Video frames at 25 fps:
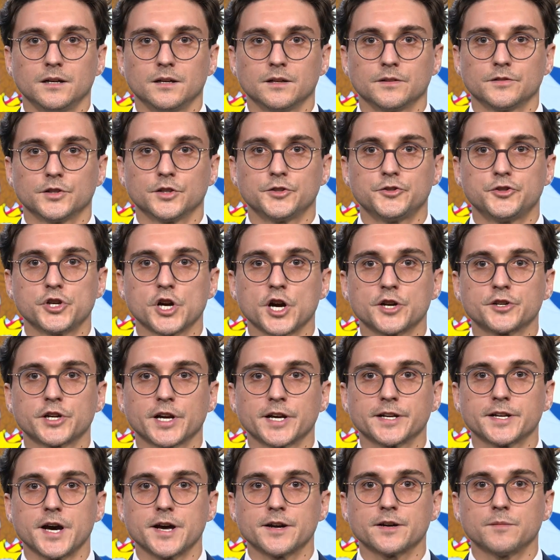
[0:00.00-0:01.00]
The judge
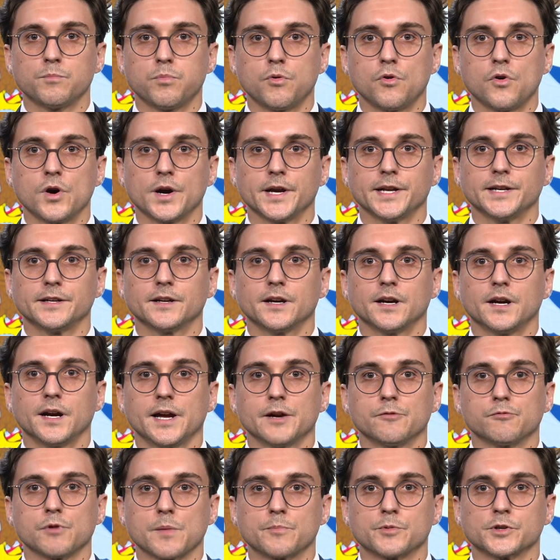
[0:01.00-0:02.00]
cannot appoint a
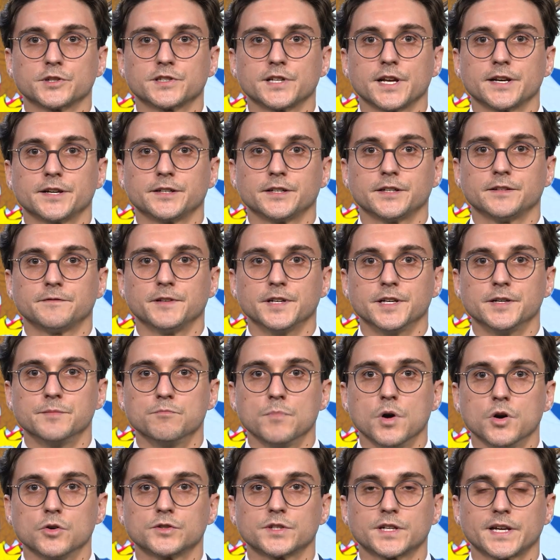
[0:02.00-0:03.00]
representative in
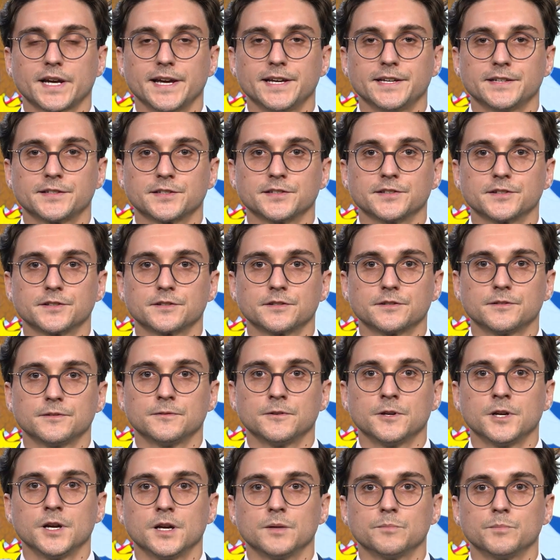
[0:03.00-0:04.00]
most cases,
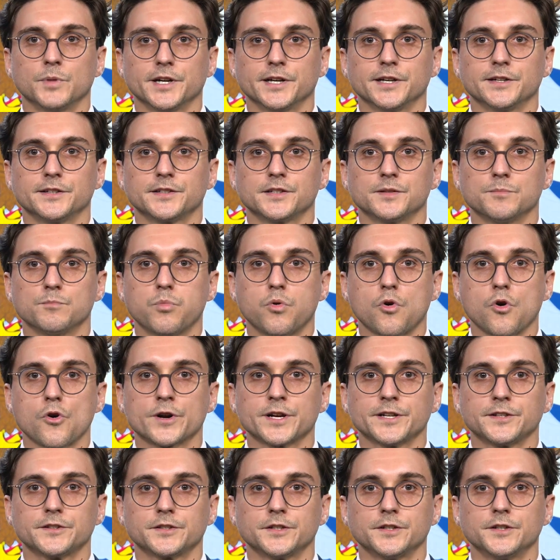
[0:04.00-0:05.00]
but it is
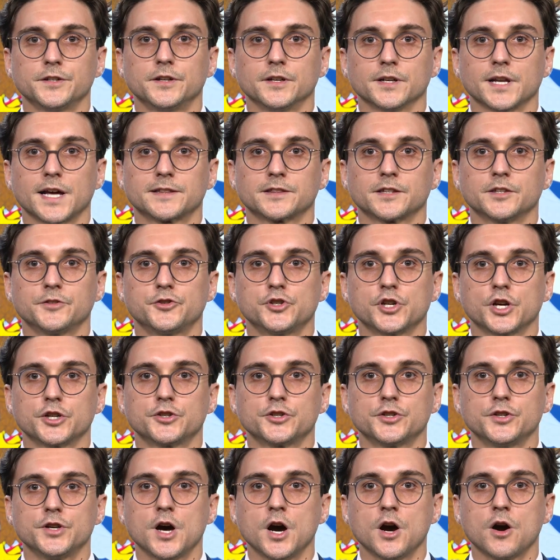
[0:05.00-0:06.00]
important to let the
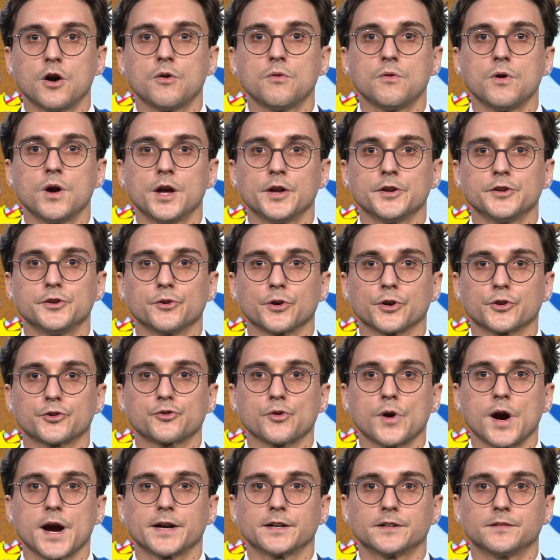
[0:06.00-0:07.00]
judge know you are
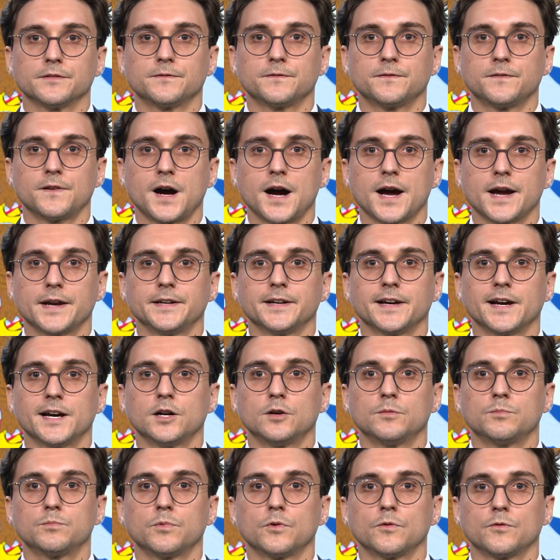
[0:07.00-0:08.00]
trying to find
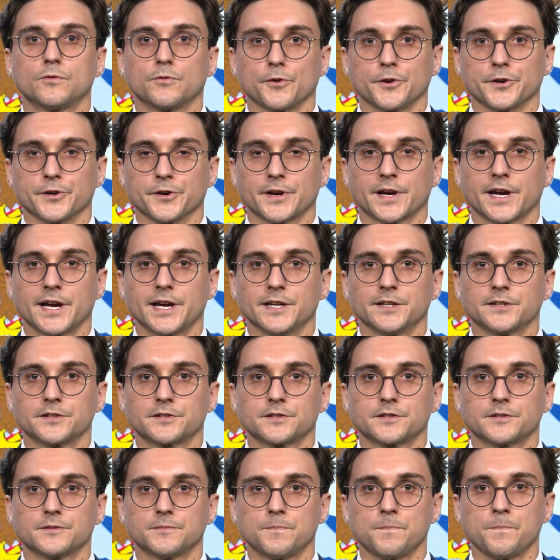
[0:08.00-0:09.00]
help for your
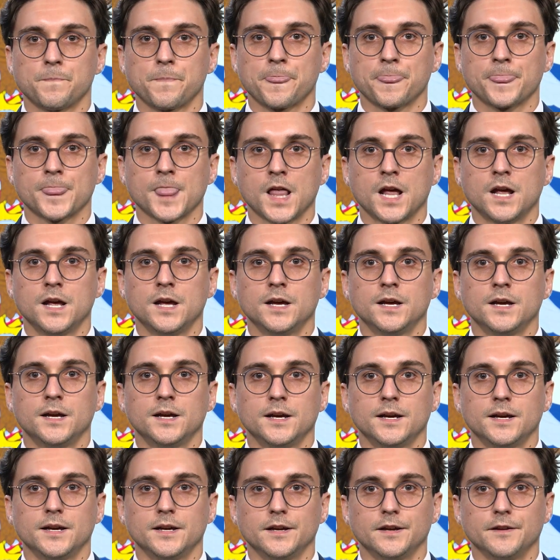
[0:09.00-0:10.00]
case.
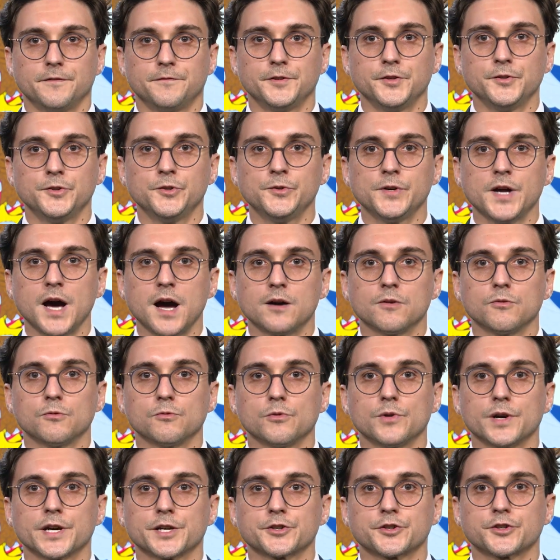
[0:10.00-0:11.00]
If you do not
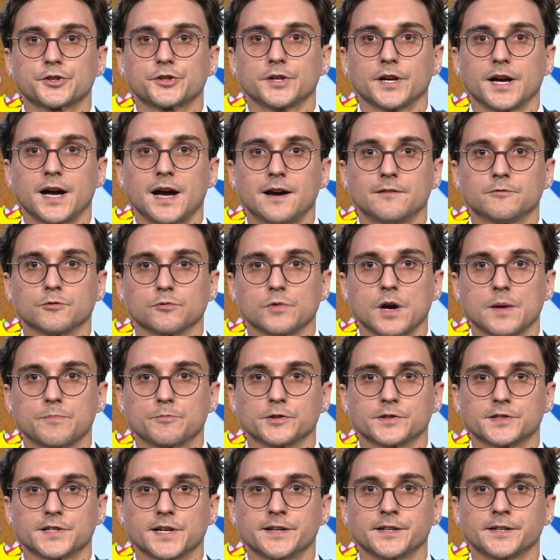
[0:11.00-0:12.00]
wish to have a
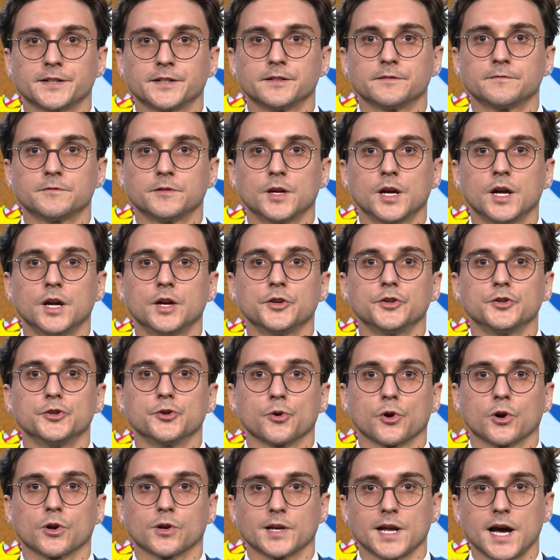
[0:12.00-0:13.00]
representative, you
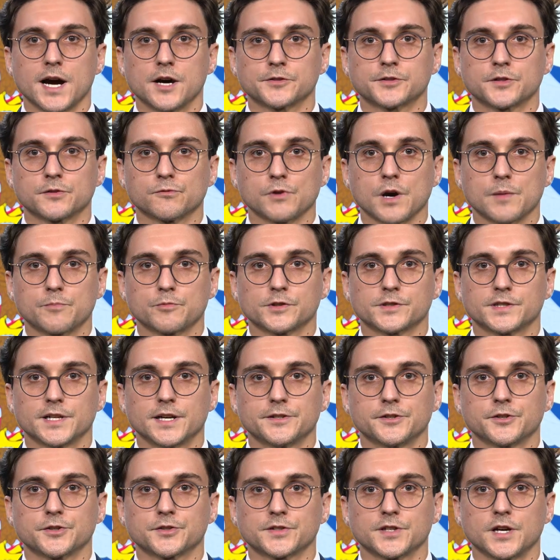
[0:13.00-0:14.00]
are allowed to
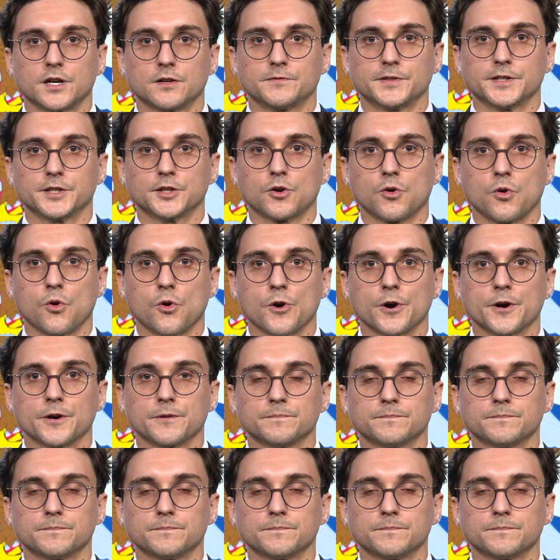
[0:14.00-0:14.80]
represent yourself in court.